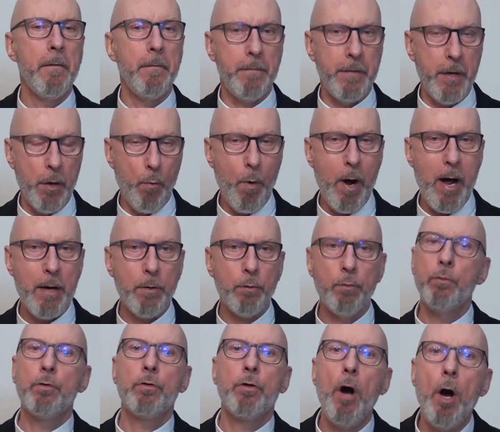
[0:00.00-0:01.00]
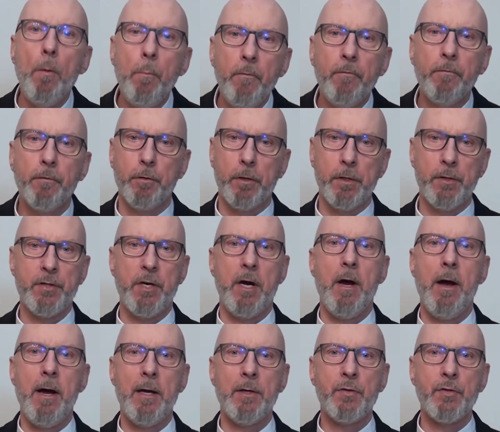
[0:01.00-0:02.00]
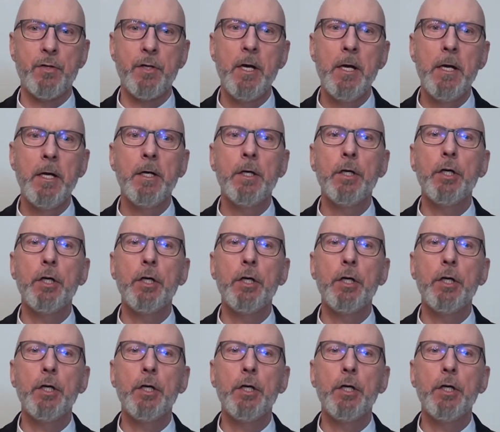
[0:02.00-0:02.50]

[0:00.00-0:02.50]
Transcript: the one who comforts us